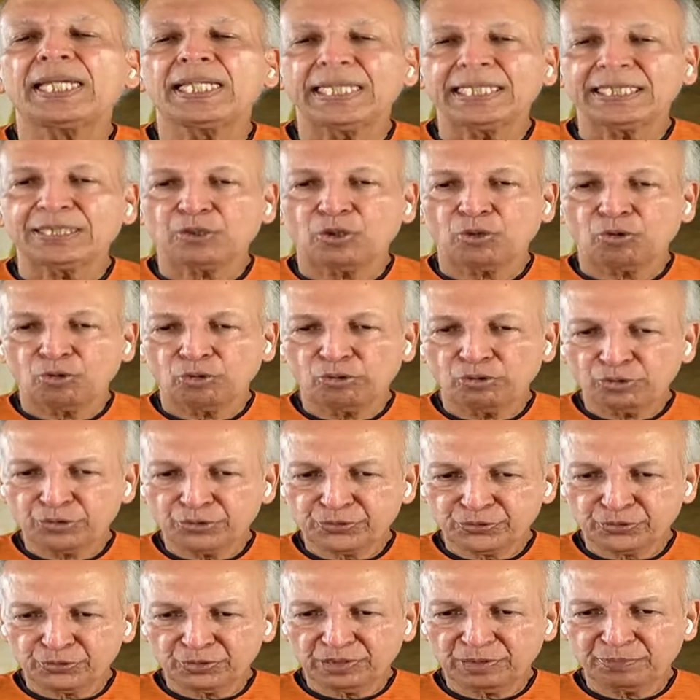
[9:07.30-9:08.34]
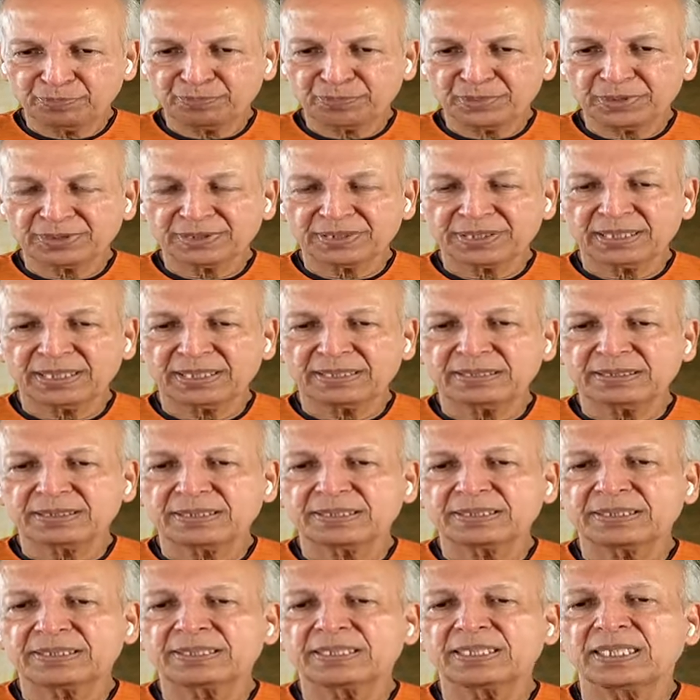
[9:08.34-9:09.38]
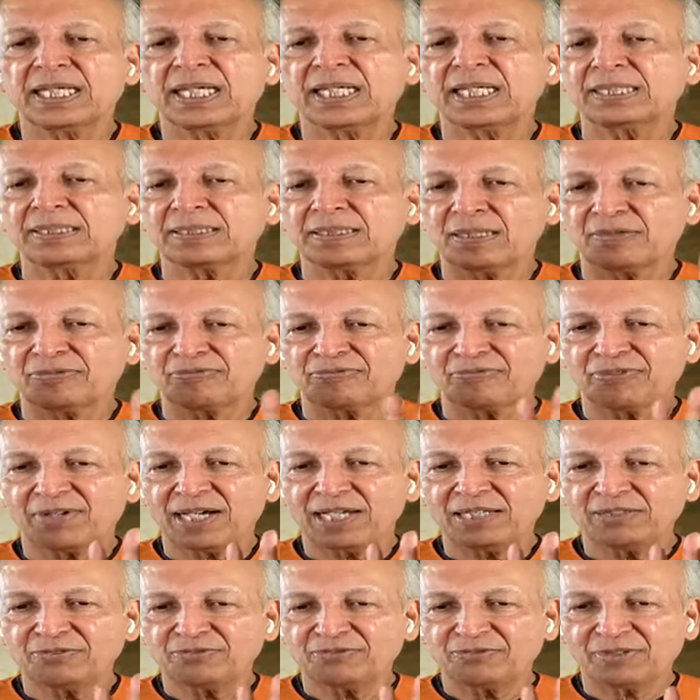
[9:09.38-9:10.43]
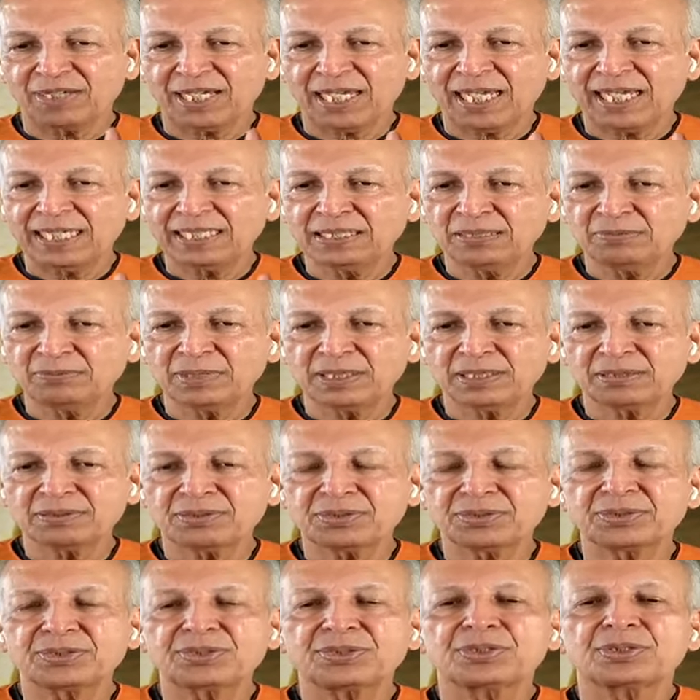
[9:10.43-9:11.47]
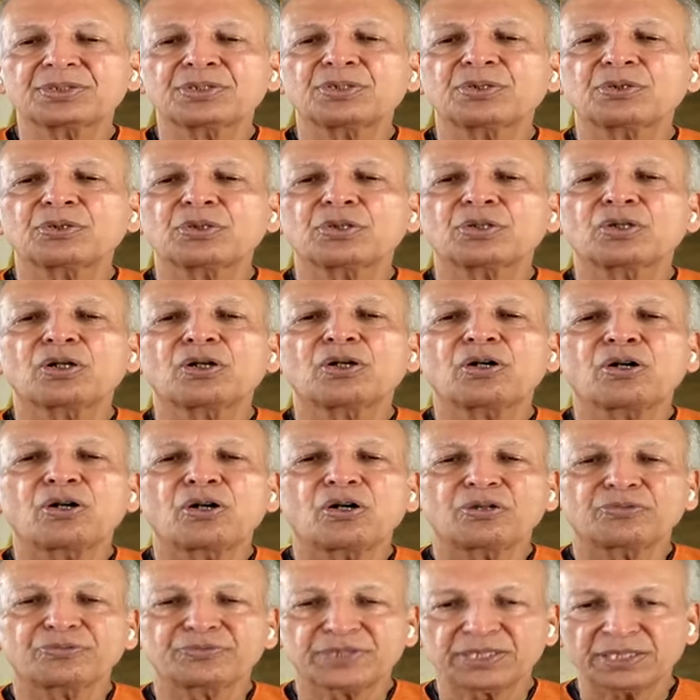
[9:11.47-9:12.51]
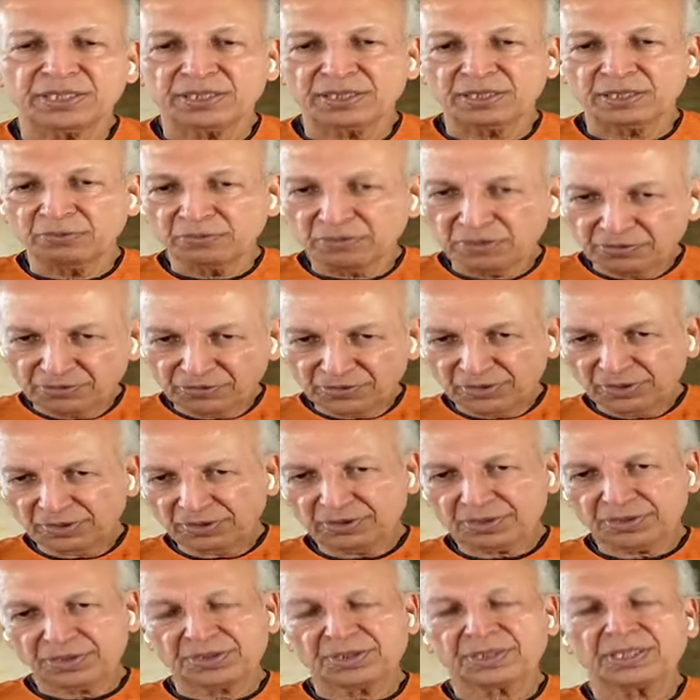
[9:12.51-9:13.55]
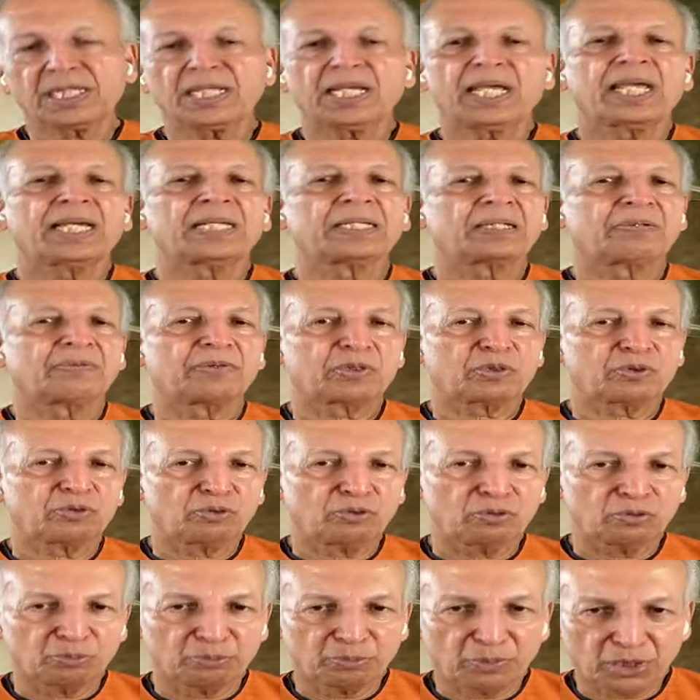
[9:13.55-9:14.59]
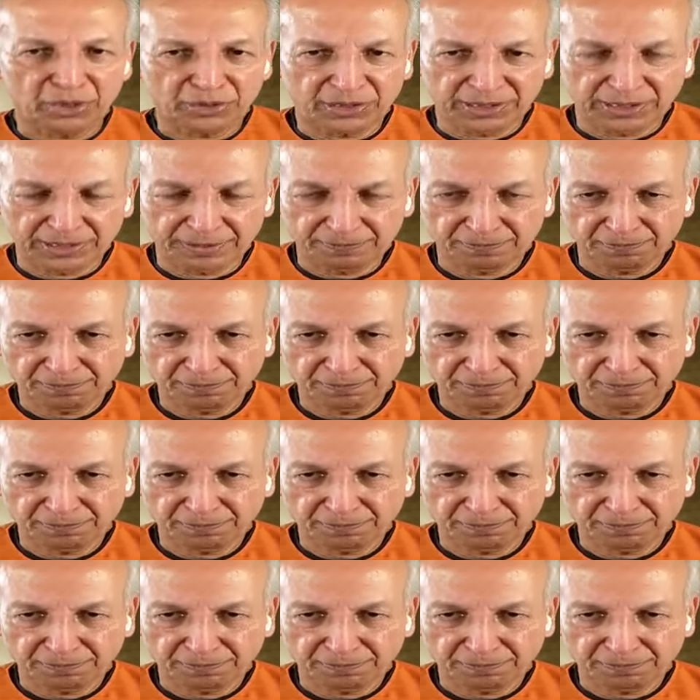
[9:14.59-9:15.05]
It also represents the five elements of the universe and our whole body.